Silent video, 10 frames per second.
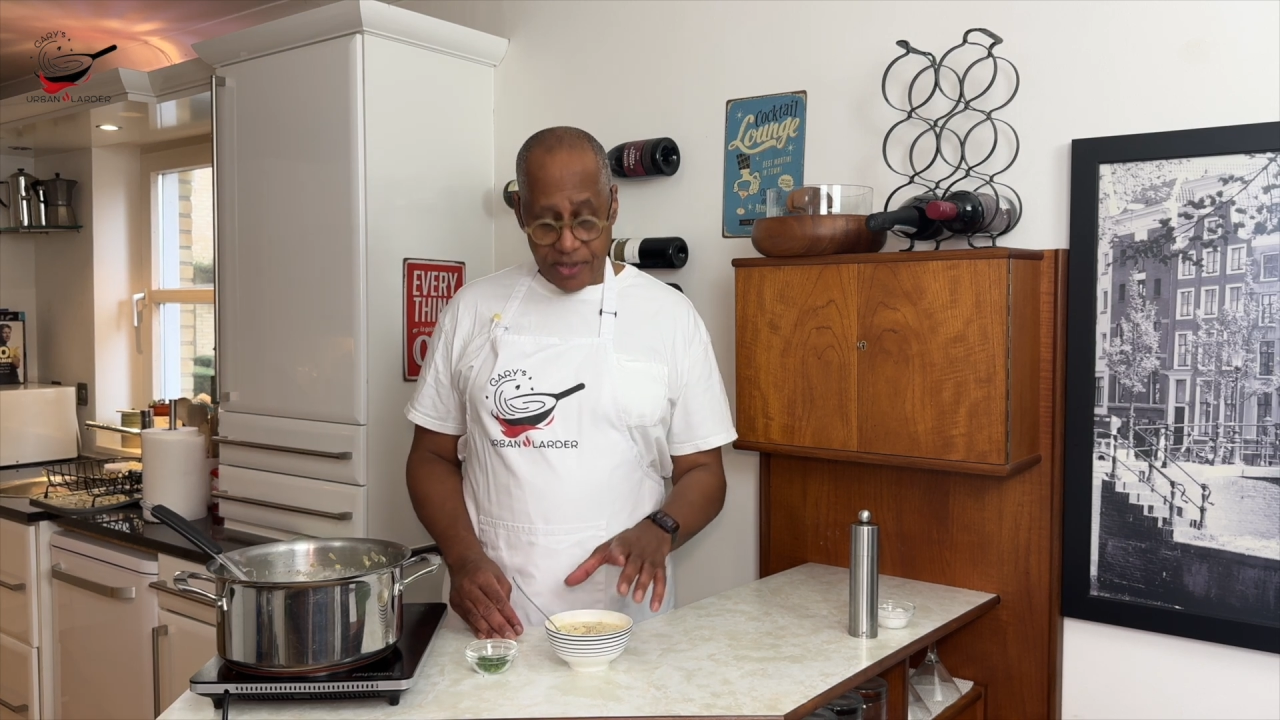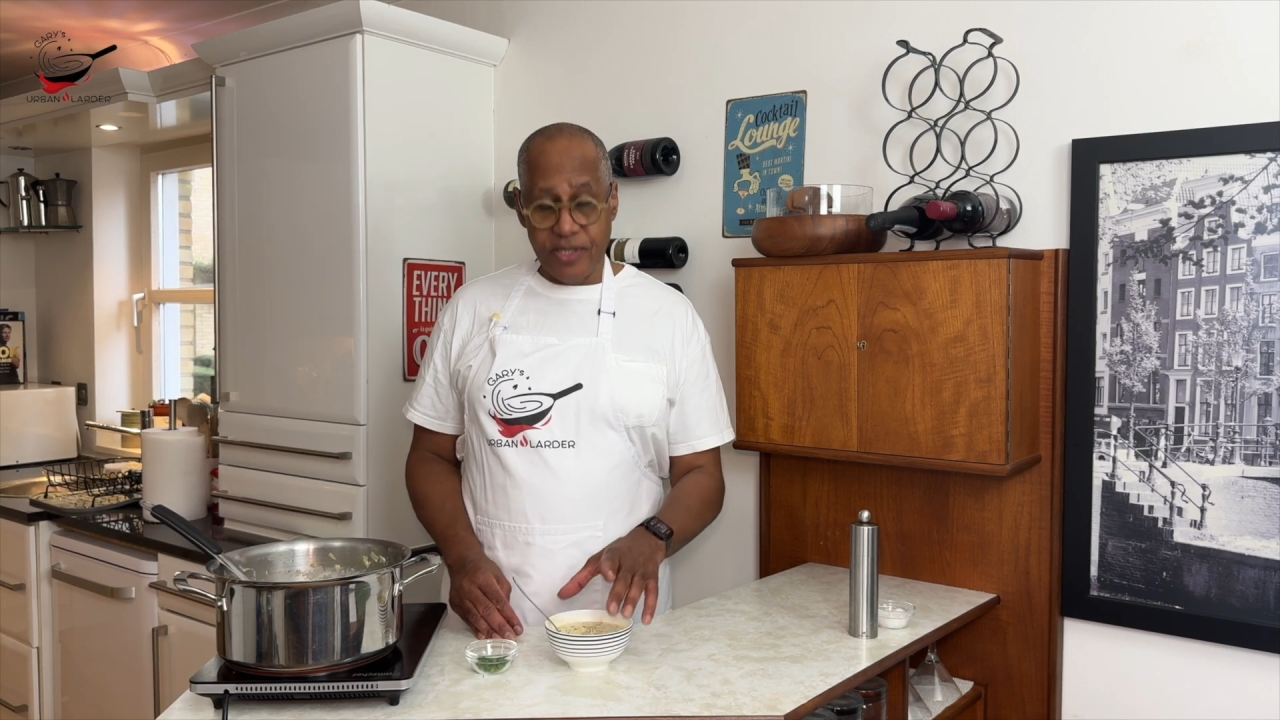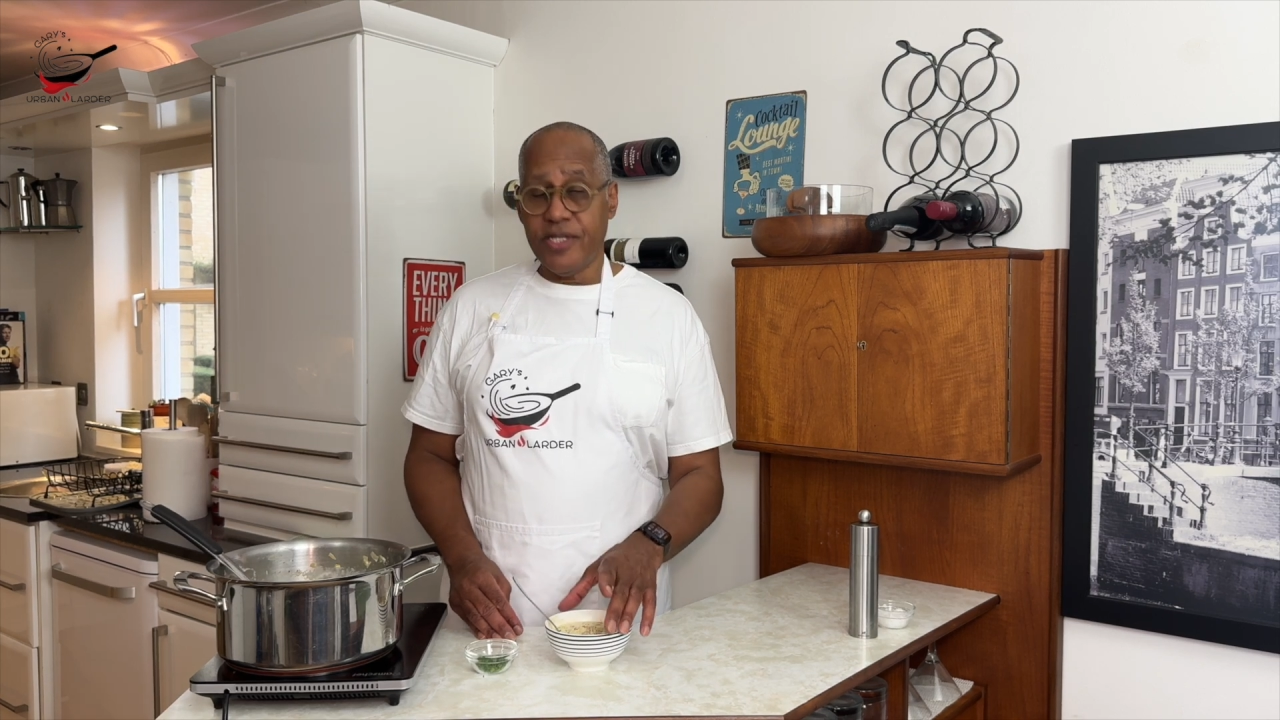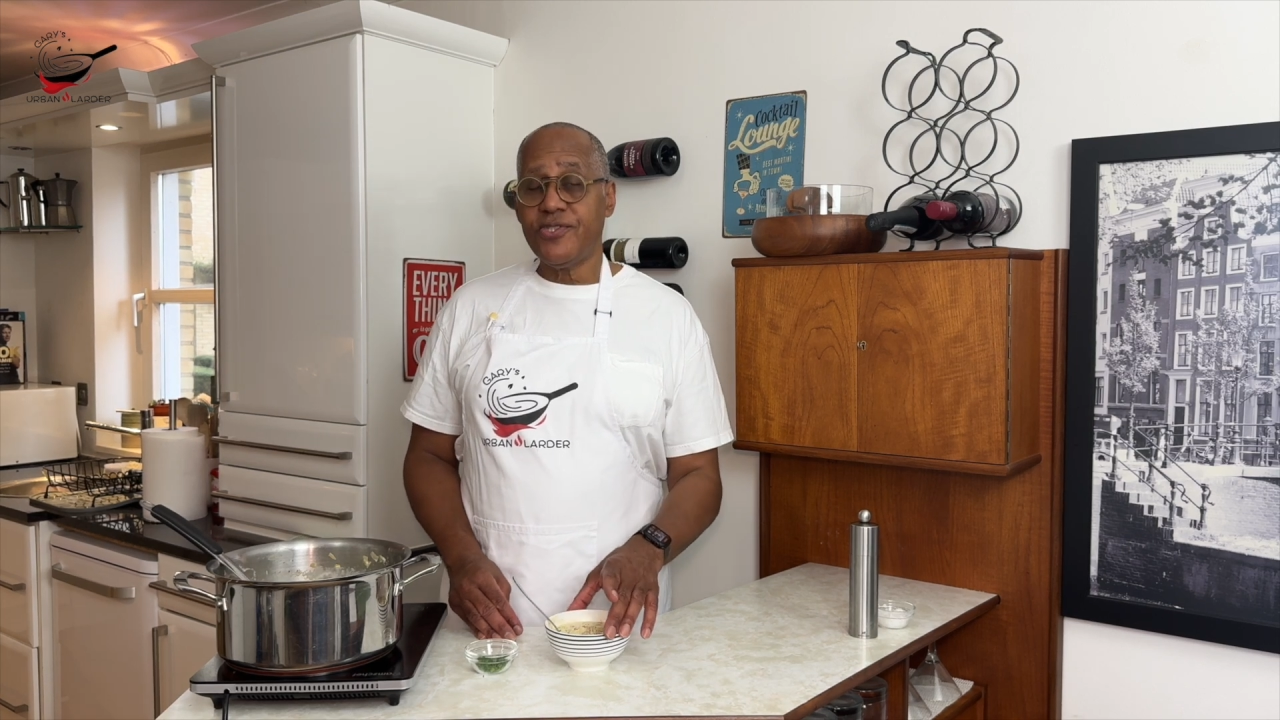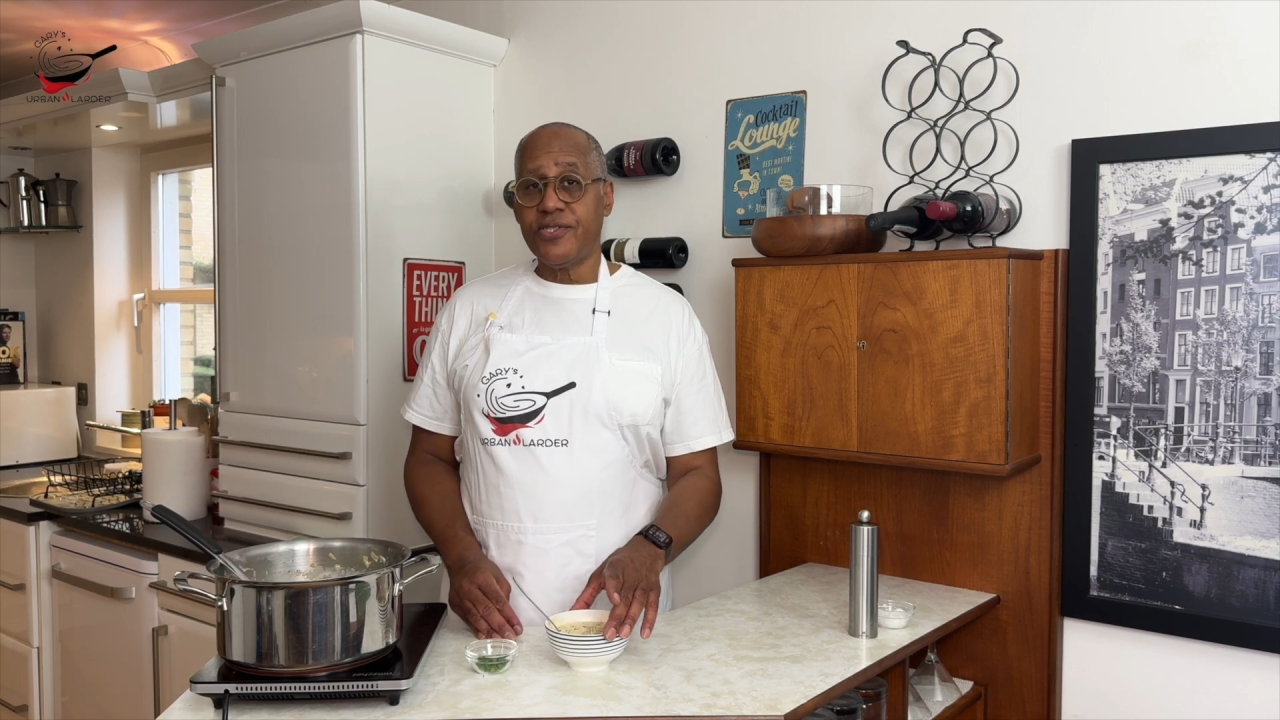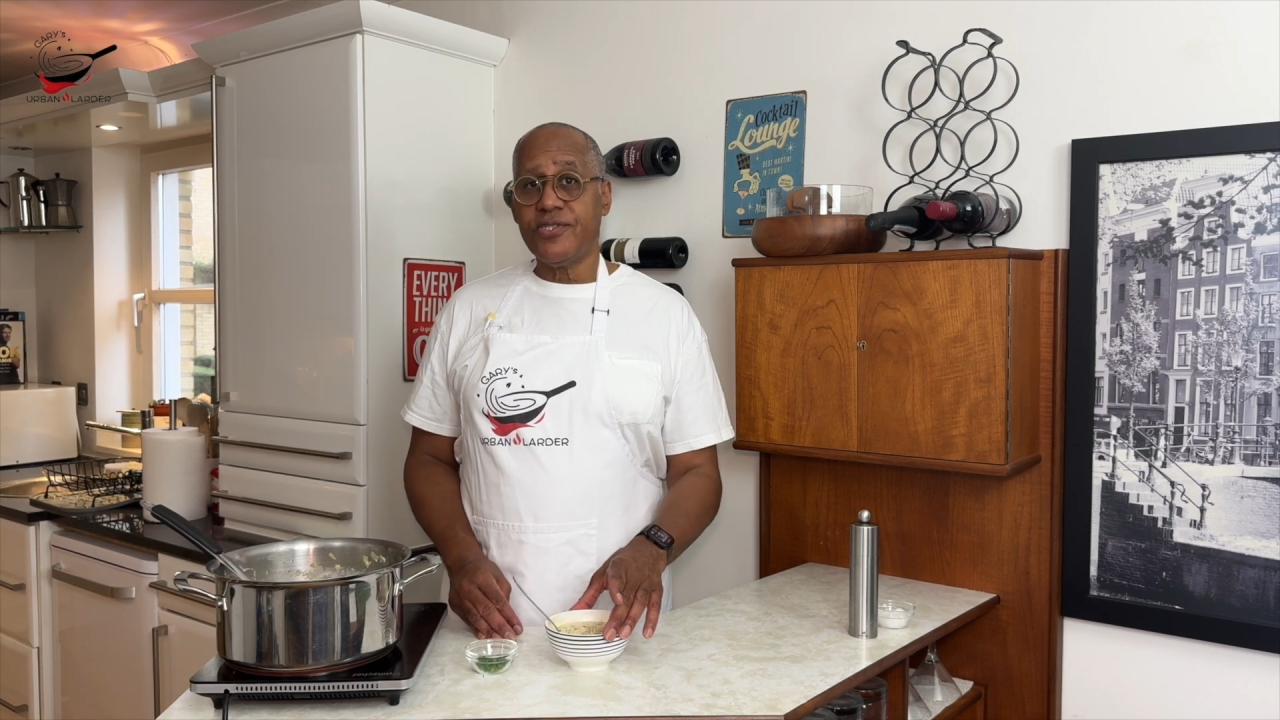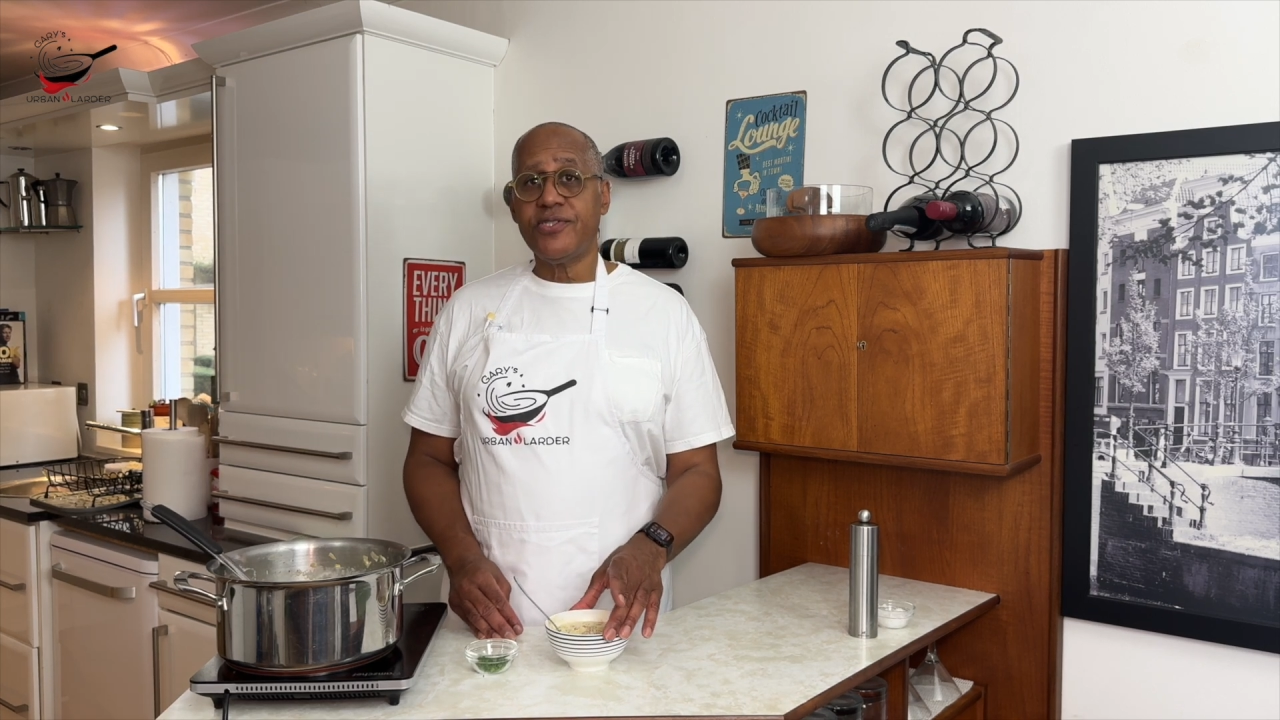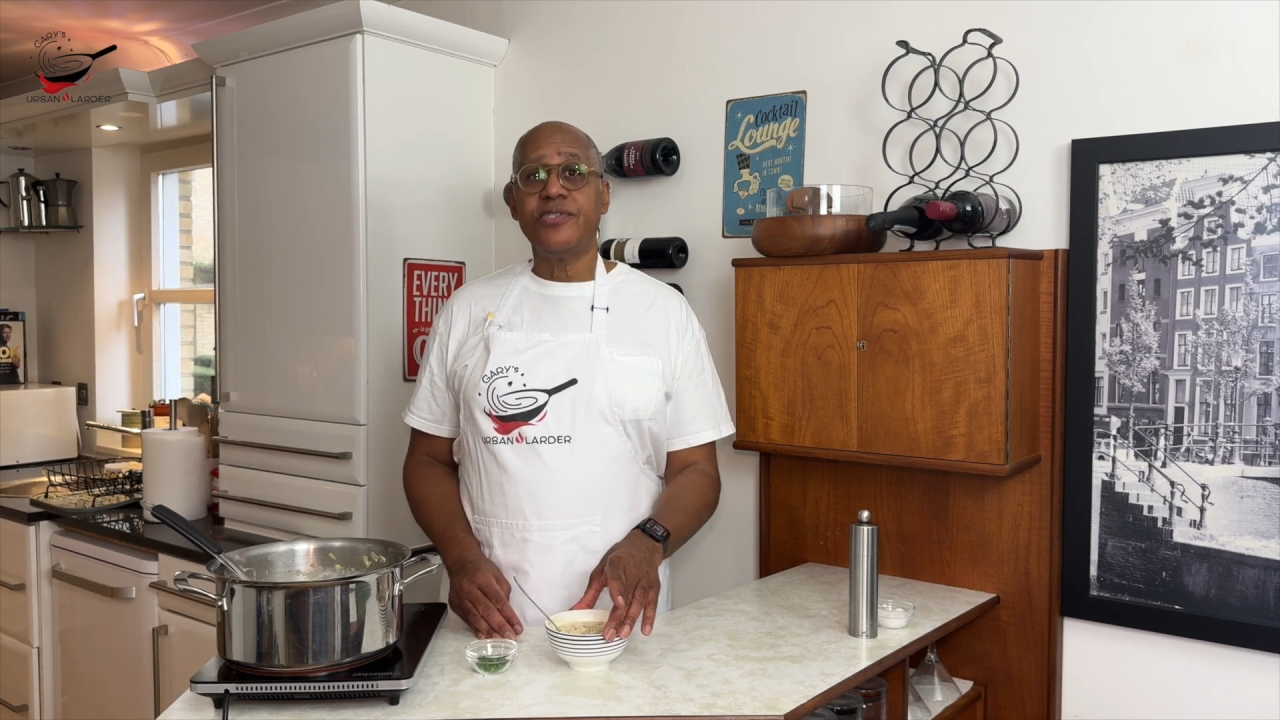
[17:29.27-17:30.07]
delicious